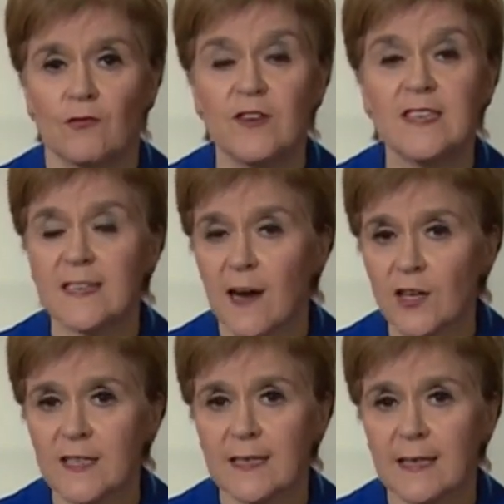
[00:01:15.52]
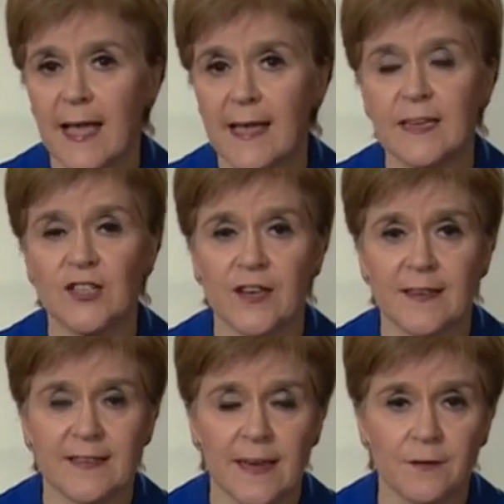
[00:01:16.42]
restarting
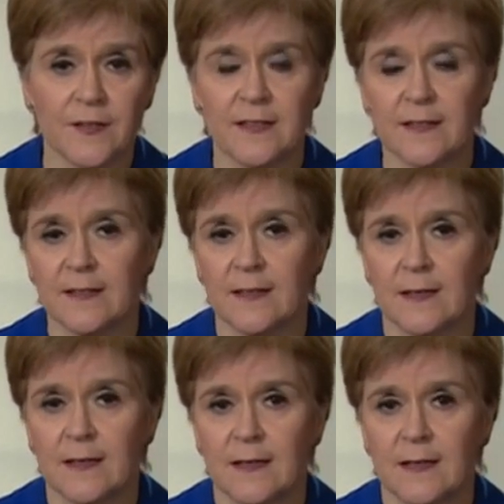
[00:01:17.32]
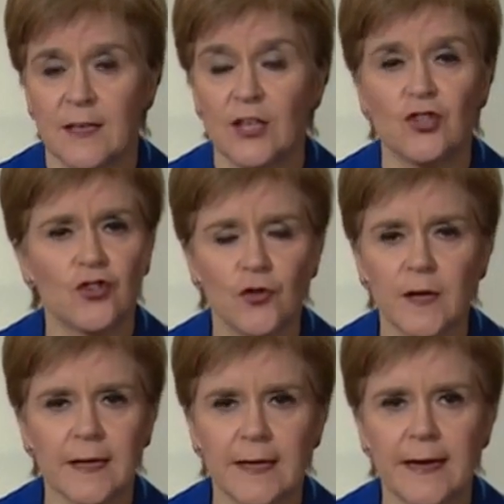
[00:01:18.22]
NHS services,
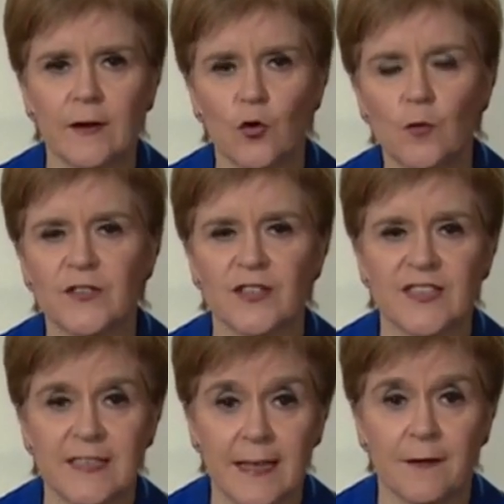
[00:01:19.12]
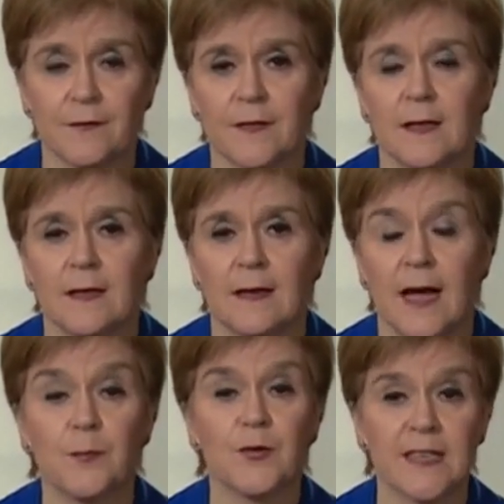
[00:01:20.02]
ensuring care homes are safe,
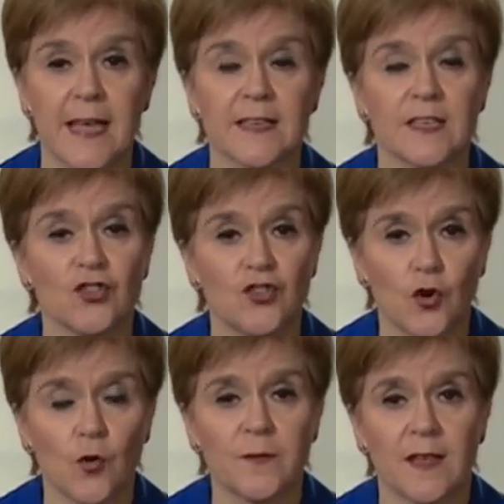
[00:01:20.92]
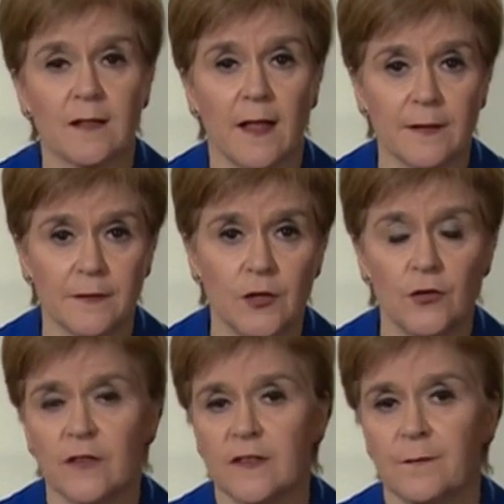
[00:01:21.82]
and protecting jobs and
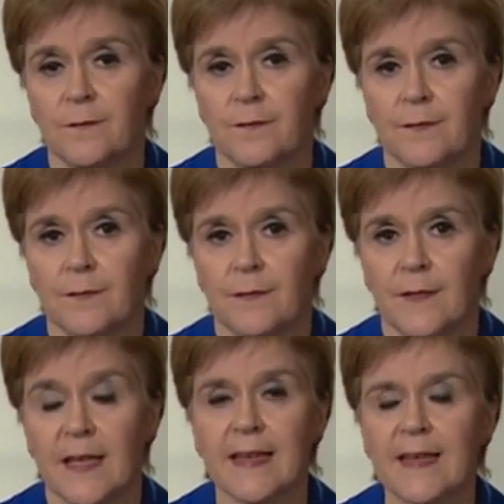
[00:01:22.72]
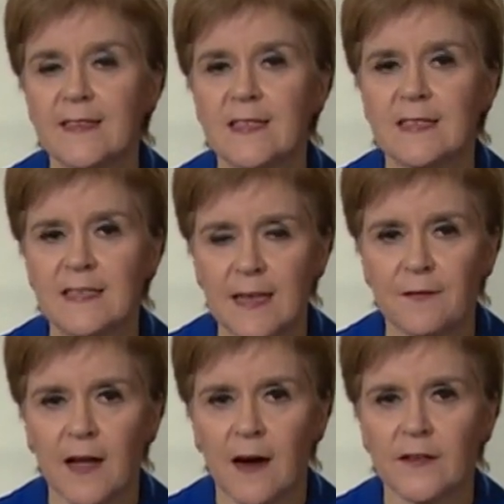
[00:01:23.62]
livelihoods. It is to
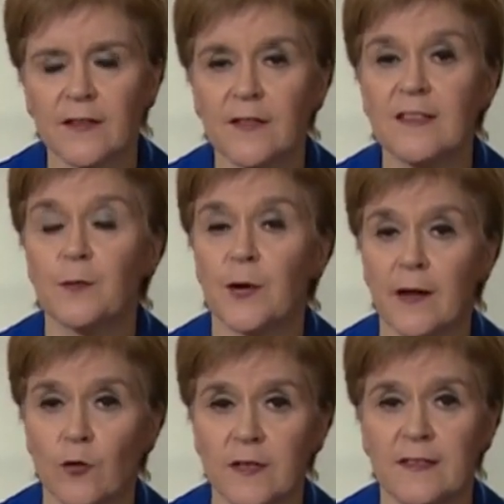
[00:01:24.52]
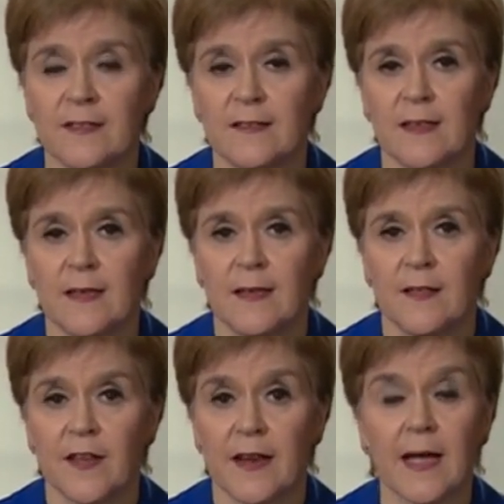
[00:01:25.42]
safeguard these priorities
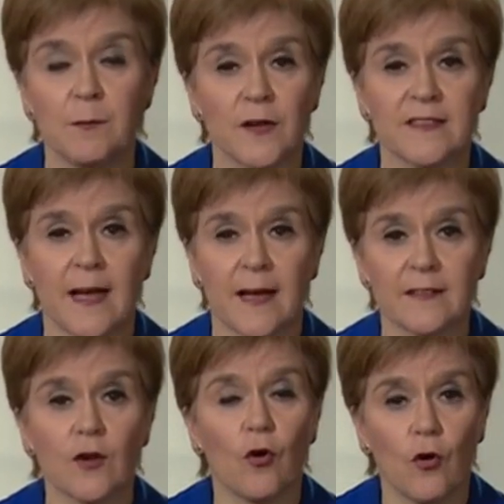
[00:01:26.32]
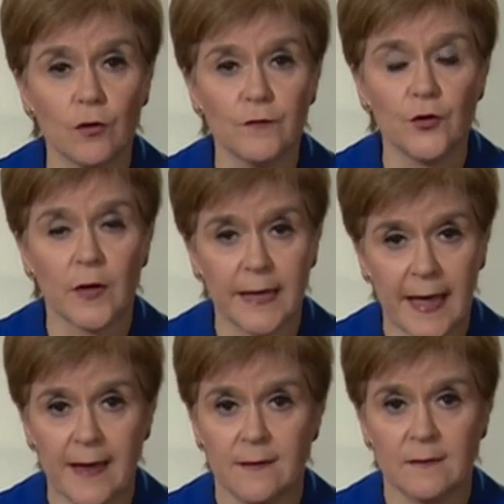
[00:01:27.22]
that I must ask all of you
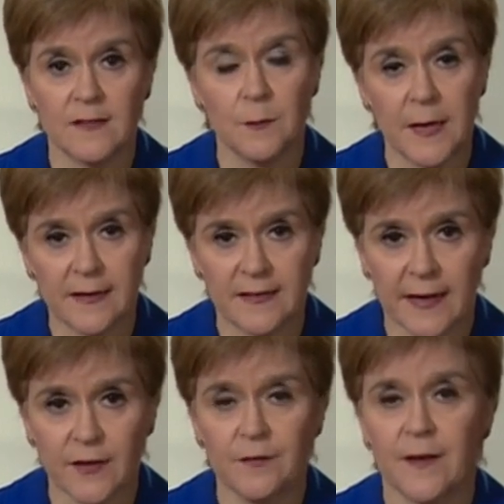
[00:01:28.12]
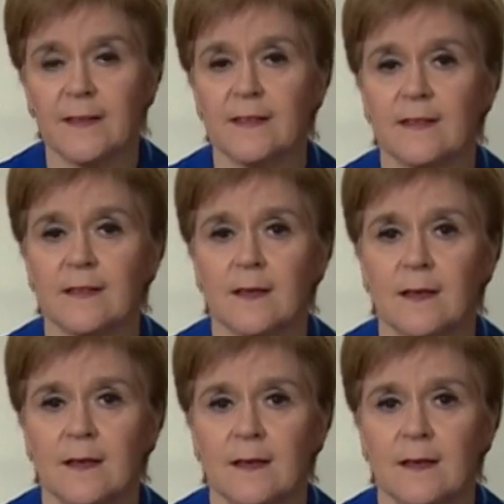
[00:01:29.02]
again to make sacrifices.